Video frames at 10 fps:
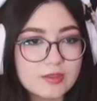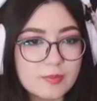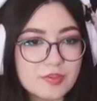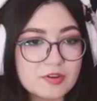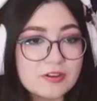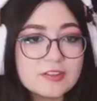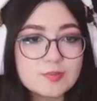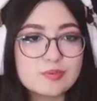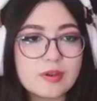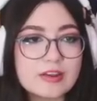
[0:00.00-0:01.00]
but they're not as
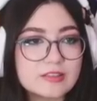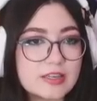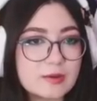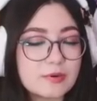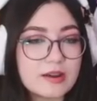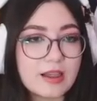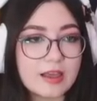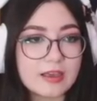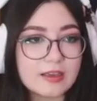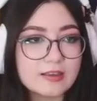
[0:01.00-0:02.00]
bright as I would
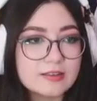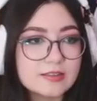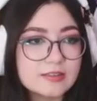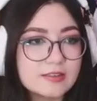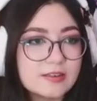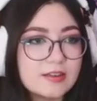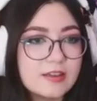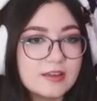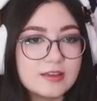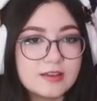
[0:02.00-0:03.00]
like.
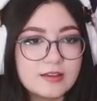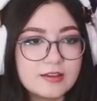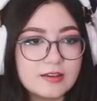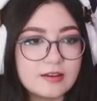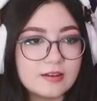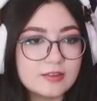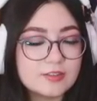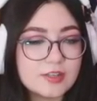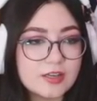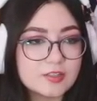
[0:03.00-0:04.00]

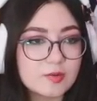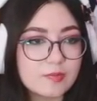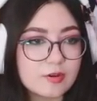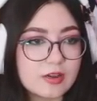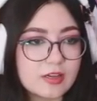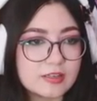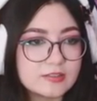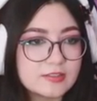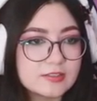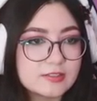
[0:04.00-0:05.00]
Not as
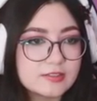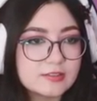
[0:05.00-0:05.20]
bright.